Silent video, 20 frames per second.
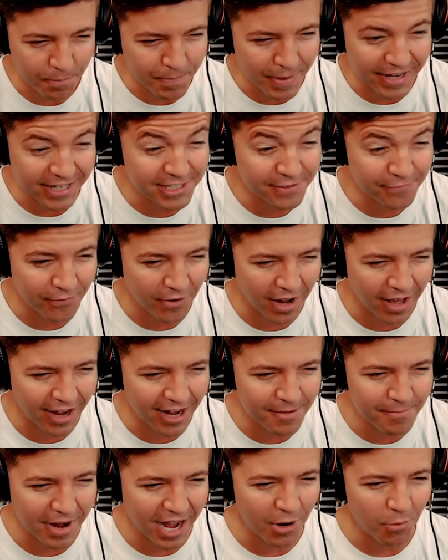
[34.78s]
pigs fly,
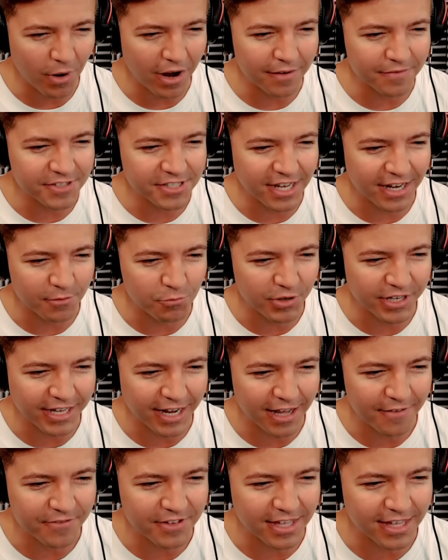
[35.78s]
my wife said we could
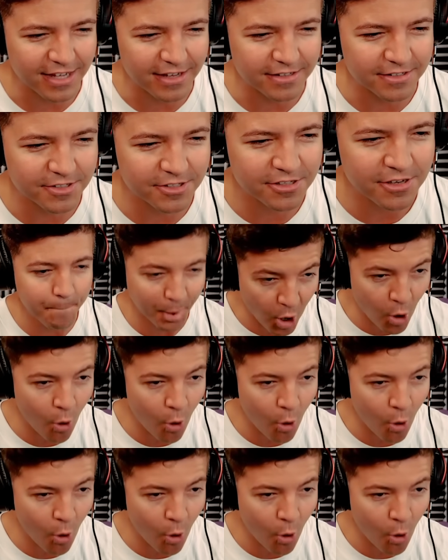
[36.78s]
have kids.